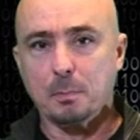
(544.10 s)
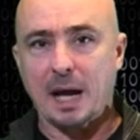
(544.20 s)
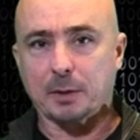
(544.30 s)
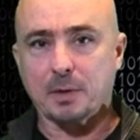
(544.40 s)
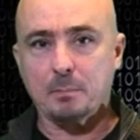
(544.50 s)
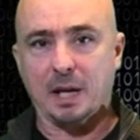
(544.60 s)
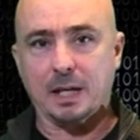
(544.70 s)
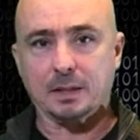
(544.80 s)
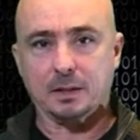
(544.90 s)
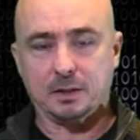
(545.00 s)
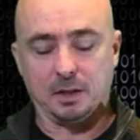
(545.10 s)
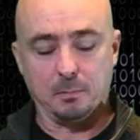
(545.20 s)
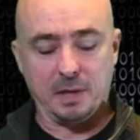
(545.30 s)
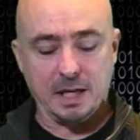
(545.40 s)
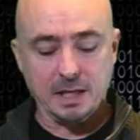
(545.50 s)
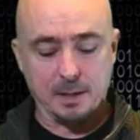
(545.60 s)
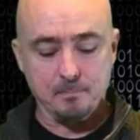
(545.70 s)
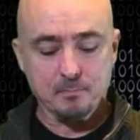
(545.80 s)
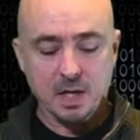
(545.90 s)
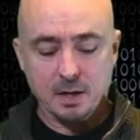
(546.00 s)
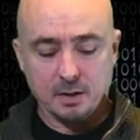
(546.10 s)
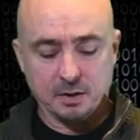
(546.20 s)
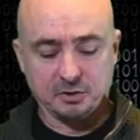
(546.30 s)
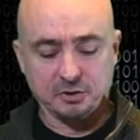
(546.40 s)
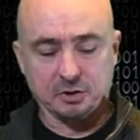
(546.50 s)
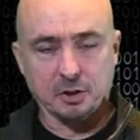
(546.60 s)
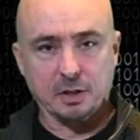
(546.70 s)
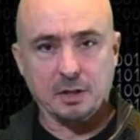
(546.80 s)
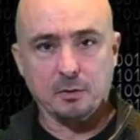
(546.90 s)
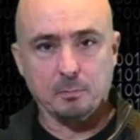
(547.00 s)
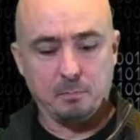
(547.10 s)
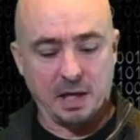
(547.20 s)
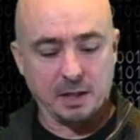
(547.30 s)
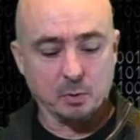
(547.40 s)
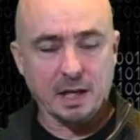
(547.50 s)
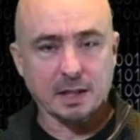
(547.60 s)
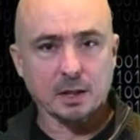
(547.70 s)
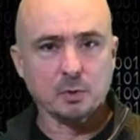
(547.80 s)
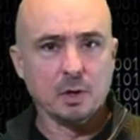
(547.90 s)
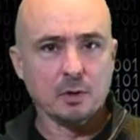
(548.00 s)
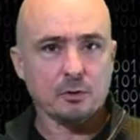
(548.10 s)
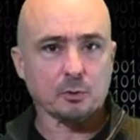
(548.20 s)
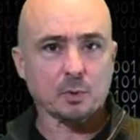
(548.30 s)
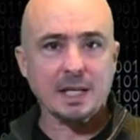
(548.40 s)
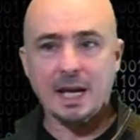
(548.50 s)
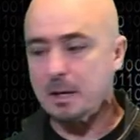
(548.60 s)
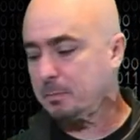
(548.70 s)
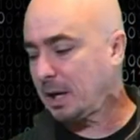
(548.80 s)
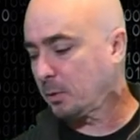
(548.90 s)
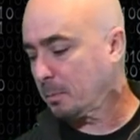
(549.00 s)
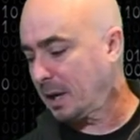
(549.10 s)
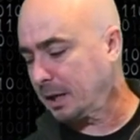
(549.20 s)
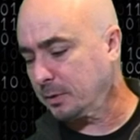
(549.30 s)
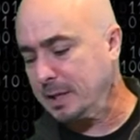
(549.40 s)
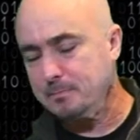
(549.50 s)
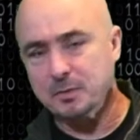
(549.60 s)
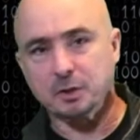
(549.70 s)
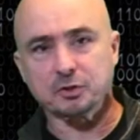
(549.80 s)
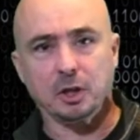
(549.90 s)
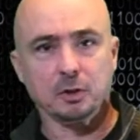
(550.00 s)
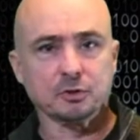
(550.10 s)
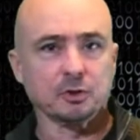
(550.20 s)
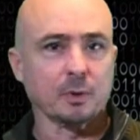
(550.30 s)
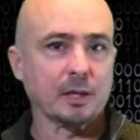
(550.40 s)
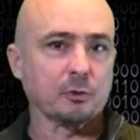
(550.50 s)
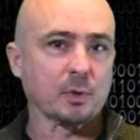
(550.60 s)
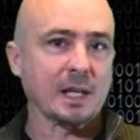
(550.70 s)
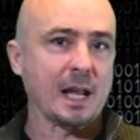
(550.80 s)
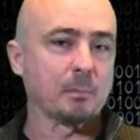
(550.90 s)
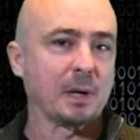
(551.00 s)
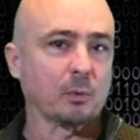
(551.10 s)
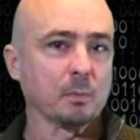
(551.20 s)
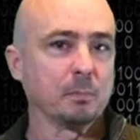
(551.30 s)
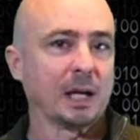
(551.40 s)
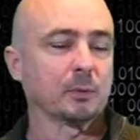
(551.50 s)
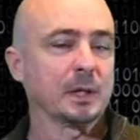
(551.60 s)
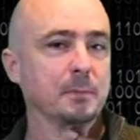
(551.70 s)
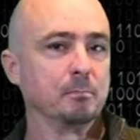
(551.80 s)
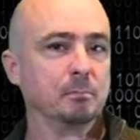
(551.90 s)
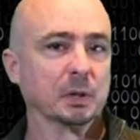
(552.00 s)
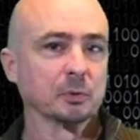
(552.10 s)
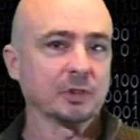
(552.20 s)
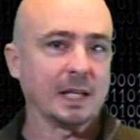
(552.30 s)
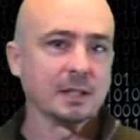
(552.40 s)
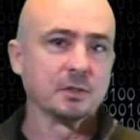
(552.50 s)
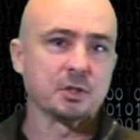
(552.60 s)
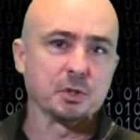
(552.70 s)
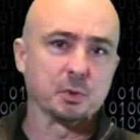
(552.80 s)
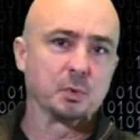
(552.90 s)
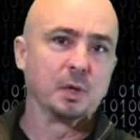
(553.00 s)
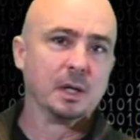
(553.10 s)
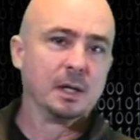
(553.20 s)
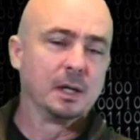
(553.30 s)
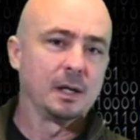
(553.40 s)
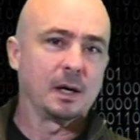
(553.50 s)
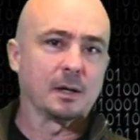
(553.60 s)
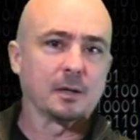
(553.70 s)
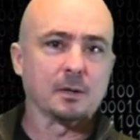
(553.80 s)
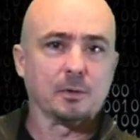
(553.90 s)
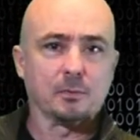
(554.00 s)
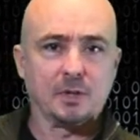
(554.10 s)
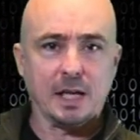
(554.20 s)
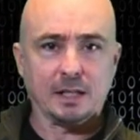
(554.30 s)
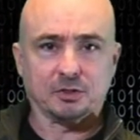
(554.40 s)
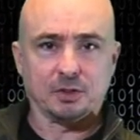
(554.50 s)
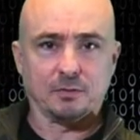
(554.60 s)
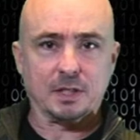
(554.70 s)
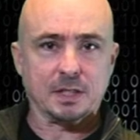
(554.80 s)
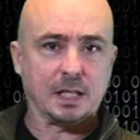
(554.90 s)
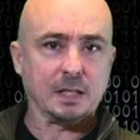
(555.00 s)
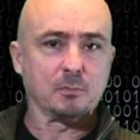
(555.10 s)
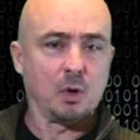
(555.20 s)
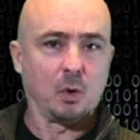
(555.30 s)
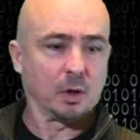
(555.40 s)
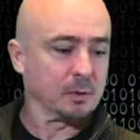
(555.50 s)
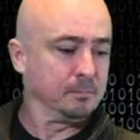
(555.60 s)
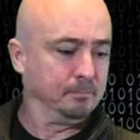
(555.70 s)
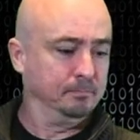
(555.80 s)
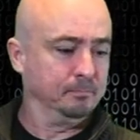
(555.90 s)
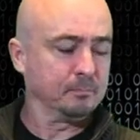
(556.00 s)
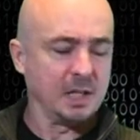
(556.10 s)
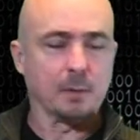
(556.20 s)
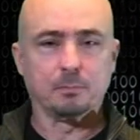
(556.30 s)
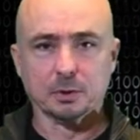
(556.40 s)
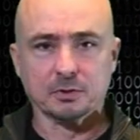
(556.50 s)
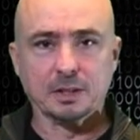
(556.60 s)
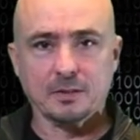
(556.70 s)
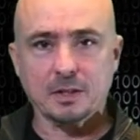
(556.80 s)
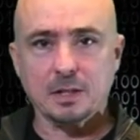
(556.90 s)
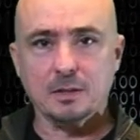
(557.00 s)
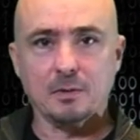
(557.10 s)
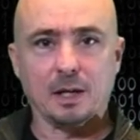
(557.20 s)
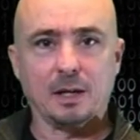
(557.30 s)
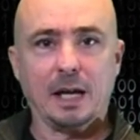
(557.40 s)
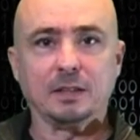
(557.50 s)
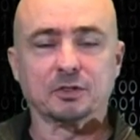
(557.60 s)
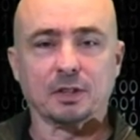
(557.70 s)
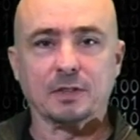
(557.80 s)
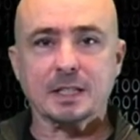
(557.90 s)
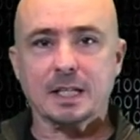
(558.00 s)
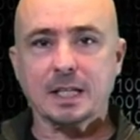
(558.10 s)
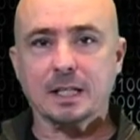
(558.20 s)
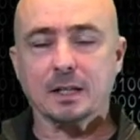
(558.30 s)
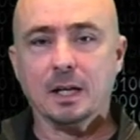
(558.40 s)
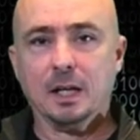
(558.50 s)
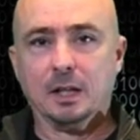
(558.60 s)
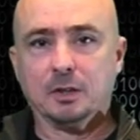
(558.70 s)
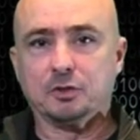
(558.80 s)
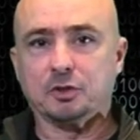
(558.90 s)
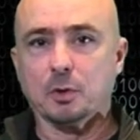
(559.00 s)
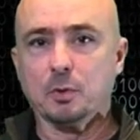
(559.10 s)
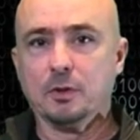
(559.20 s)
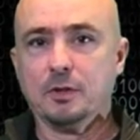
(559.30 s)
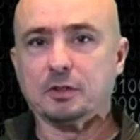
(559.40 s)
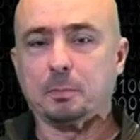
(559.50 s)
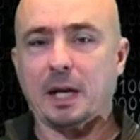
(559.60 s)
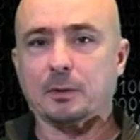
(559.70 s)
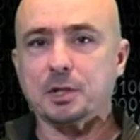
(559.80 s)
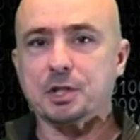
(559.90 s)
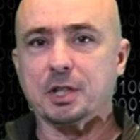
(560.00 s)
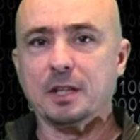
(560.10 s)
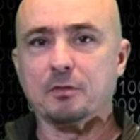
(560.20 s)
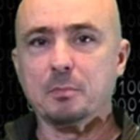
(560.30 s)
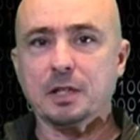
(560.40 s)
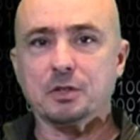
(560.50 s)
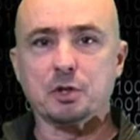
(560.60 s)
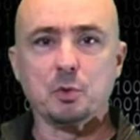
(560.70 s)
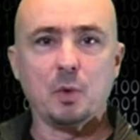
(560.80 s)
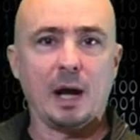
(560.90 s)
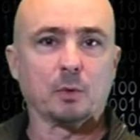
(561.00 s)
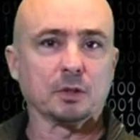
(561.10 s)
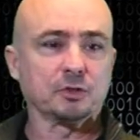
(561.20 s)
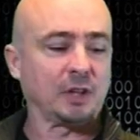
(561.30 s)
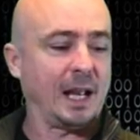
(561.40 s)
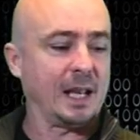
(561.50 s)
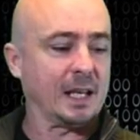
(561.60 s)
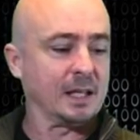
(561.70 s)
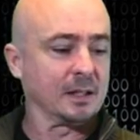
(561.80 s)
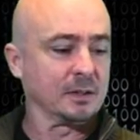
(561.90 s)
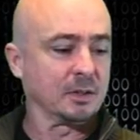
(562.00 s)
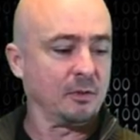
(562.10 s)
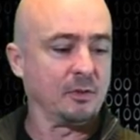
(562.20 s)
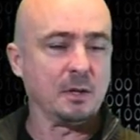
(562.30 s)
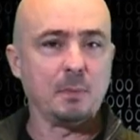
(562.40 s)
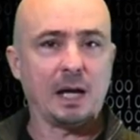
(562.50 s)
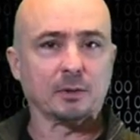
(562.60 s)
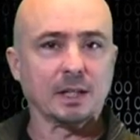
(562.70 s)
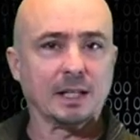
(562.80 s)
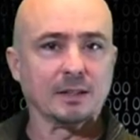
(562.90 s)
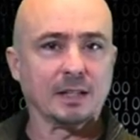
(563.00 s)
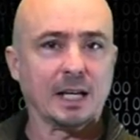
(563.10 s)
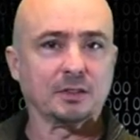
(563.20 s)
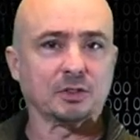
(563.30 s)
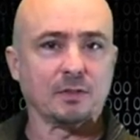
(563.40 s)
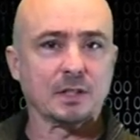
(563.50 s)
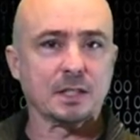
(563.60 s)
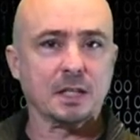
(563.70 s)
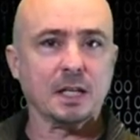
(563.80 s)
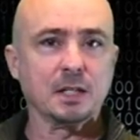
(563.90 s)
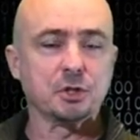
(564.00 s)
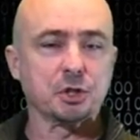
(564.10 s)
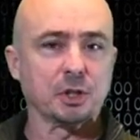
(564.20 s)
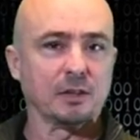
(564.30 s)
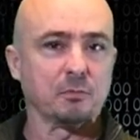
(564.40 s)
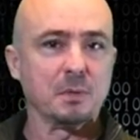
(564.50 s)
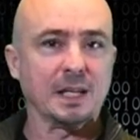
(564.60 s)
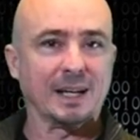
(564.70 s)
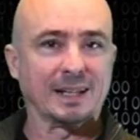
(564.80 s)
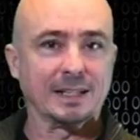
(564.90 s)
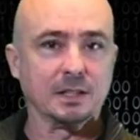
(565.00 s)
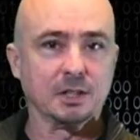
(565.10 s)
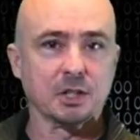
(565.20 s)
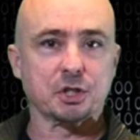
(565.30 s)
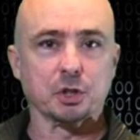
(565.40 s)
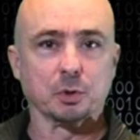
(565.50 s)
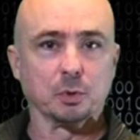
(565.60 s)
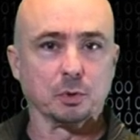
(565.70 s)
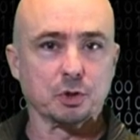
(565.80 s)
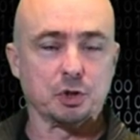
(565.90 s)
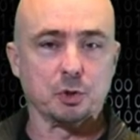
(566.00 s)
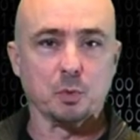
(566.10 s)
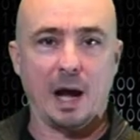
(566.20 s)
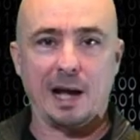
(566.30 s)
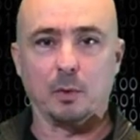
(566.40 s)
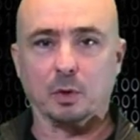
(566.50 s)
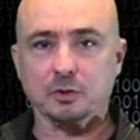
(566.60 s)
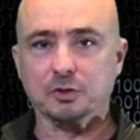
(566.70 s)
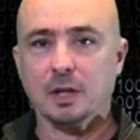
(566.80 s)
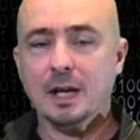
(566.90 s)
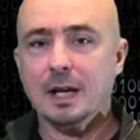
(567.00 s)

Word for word: battery bank come in. This is a Bioenno three amp hour battery. There's also a three amp hour battery built into uh, the eight seventeen, or yeah, built into the uh, eight seventeen. So this battery should give me two hours, and the battery in the eight seventeen should give me an additional two hours.